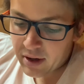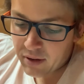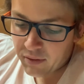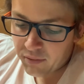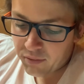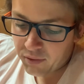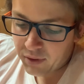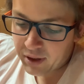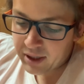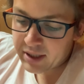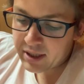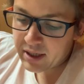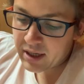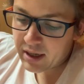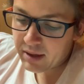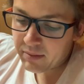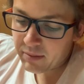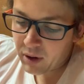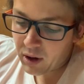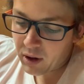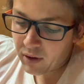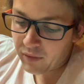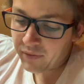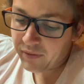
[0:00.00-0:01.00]
"Rid him
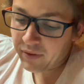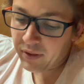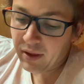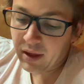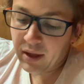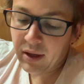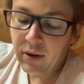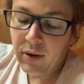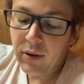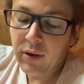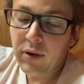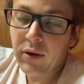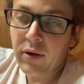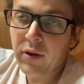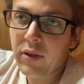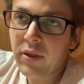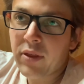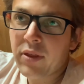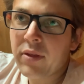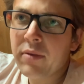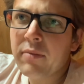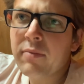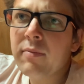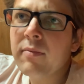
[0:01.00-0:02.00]
off the
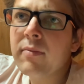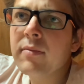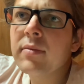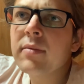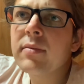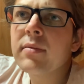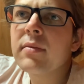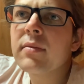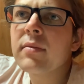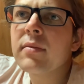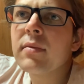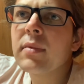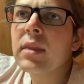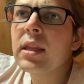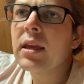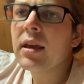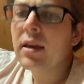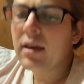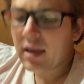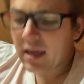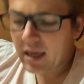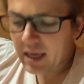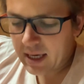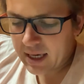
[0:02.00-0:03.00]
earth.
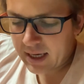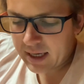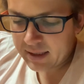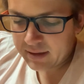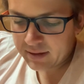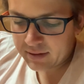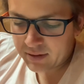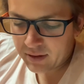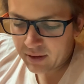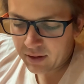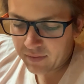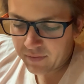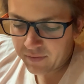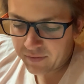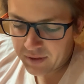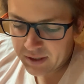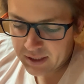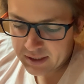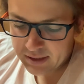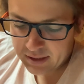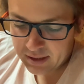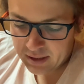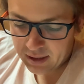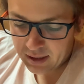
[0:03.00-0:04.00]
He is not
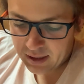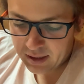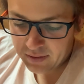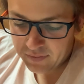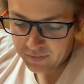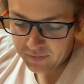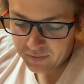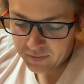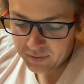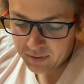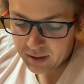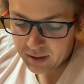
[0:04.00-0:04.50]
fit to live."